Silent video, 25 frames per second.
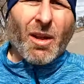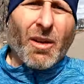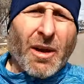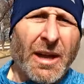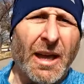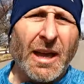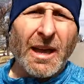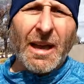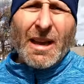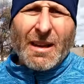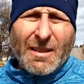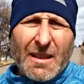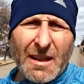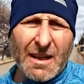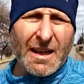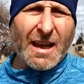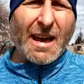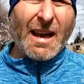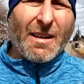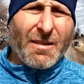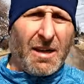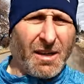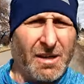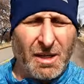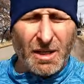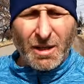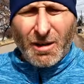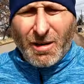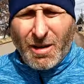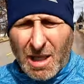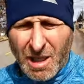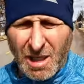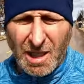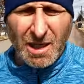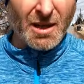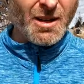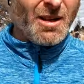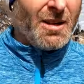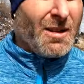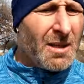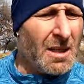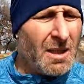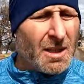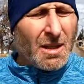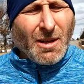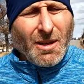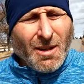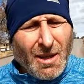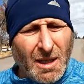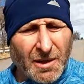looking at the calendar
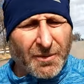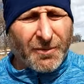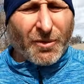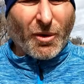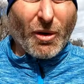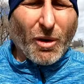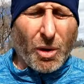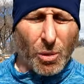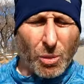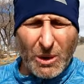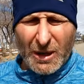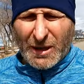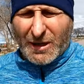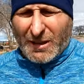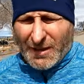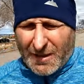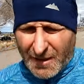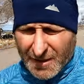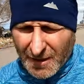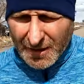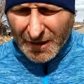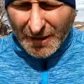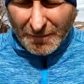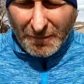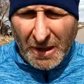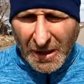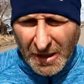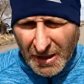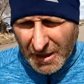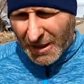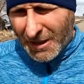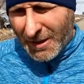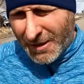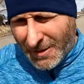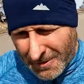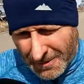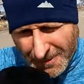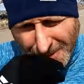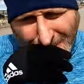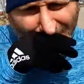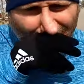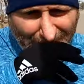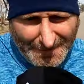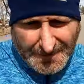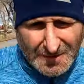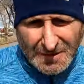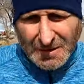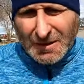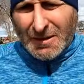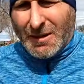for the week to come,
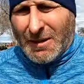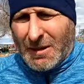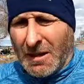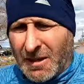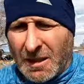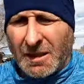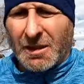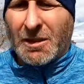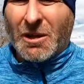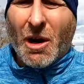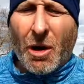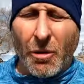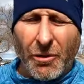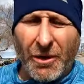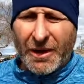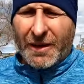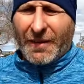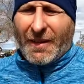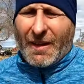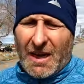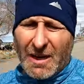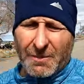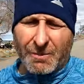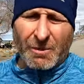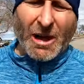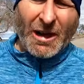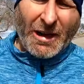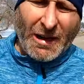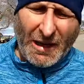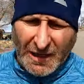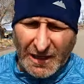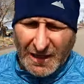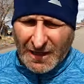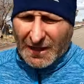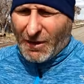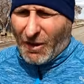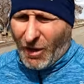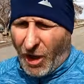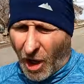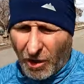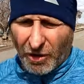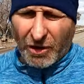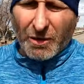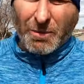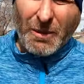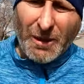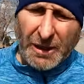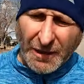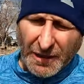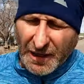knowing that I'm not gonna eat
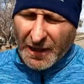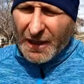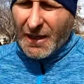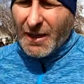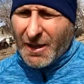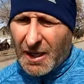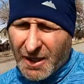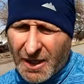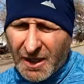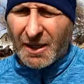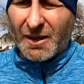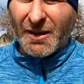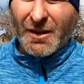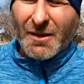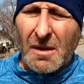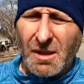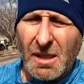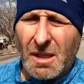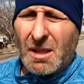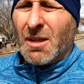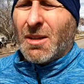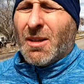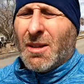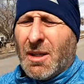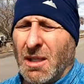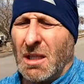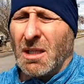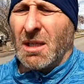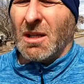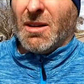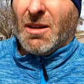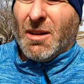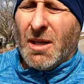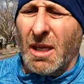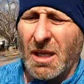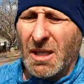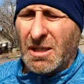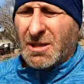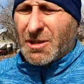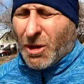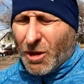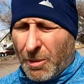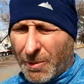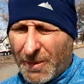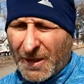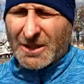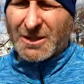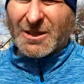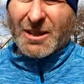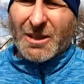all of Monday.
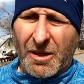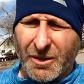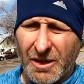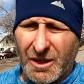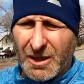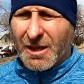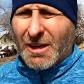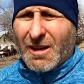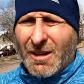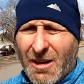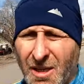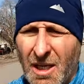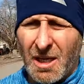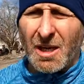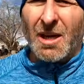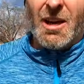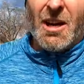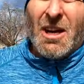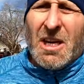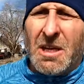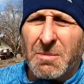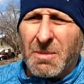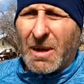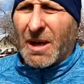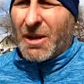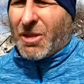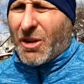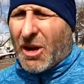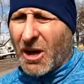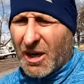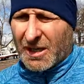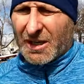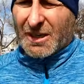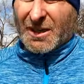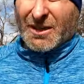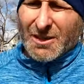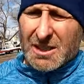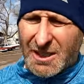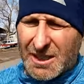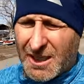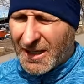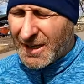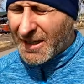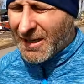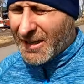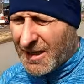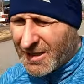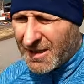So basically, my thought is